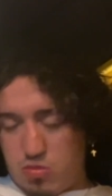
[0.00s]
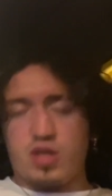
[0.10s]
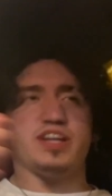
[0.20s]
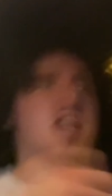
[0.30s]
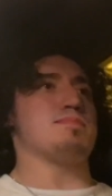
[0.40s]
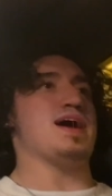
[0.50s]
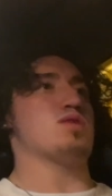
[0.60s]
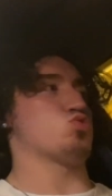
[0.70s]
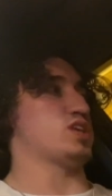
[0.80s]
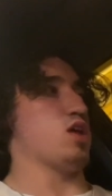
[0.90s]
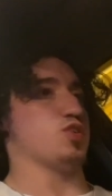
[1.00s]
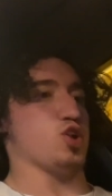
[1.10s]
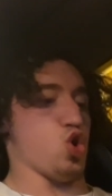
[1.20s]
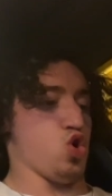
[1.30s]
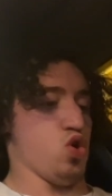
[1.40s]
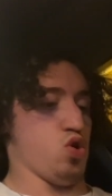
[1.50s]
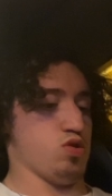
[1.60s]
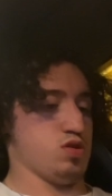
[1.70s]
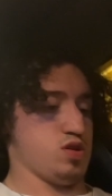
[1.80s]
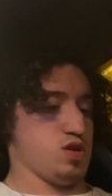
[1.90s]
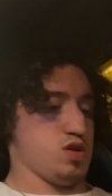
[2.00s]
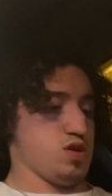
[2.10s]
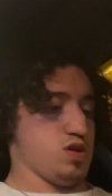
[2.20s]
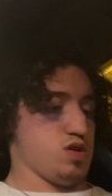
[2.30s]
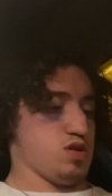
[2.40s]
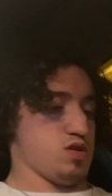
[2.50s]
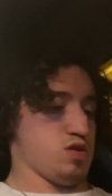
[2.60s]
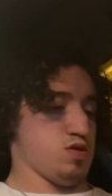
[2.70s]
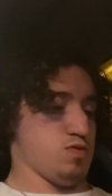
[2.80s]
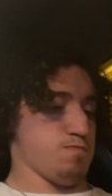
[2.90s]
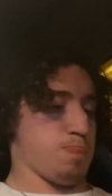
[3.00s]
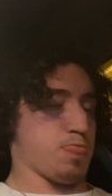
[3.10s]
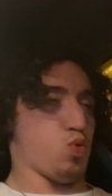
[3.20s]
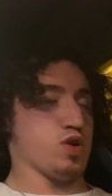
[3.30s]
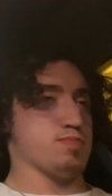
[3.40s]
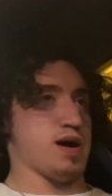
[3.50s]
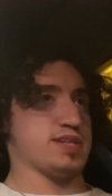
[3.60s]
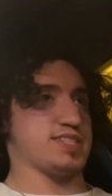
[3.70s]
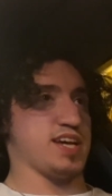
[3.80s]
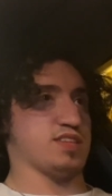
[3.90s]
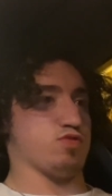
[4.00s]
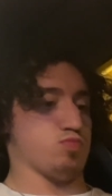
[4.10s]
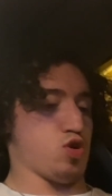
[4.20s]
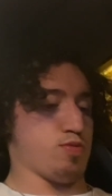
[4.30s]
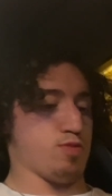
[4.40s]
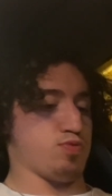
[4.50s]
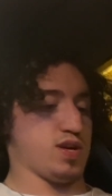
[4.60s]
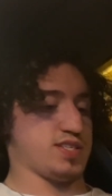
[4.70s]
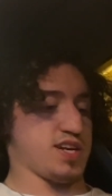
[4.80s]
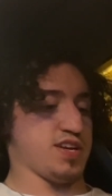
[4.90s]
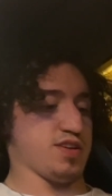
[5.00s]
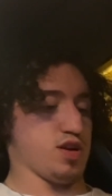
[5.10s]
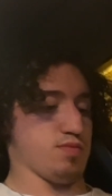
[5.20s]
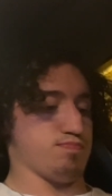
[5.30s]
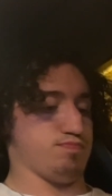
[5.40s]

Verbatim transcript: not a bad workout at all. Um, one of my sets for barbell press, I ended up